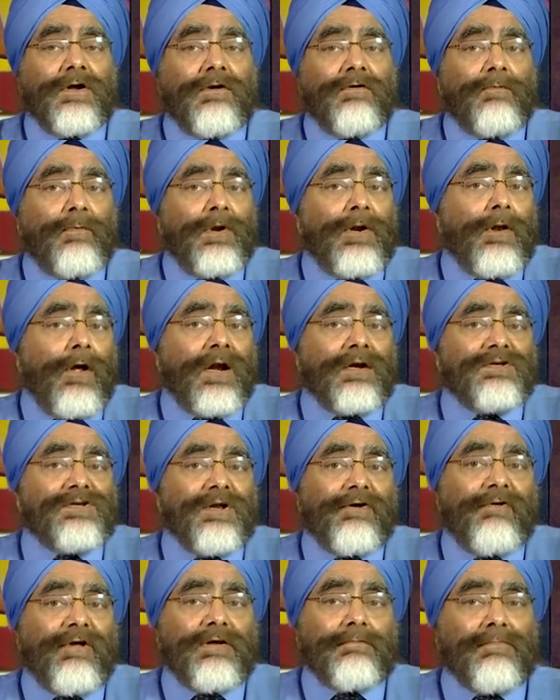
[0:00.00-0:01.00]
will not
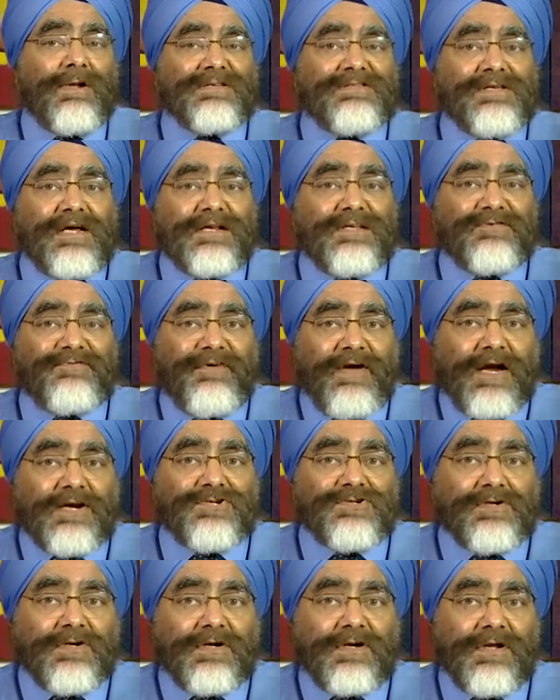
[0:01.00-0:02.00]
generate much
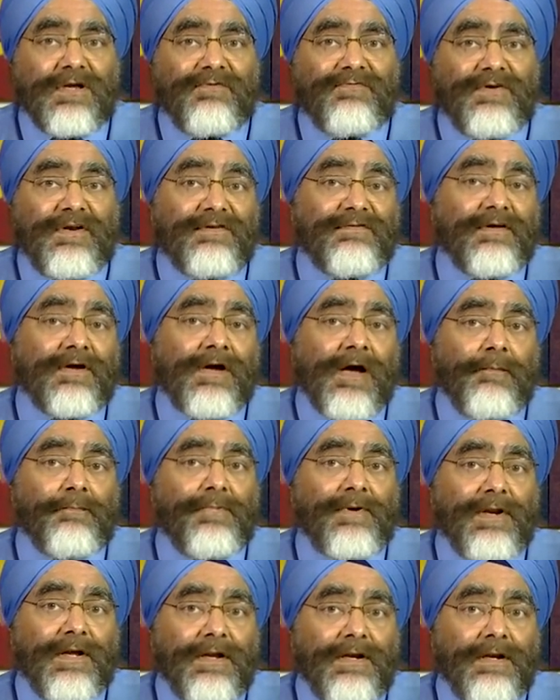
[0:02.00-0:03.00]
satisfaction if it is
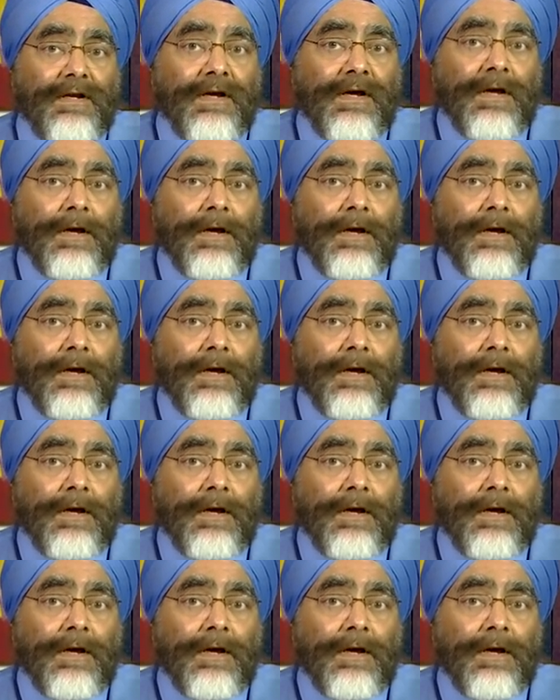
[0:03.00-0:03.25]
accompanied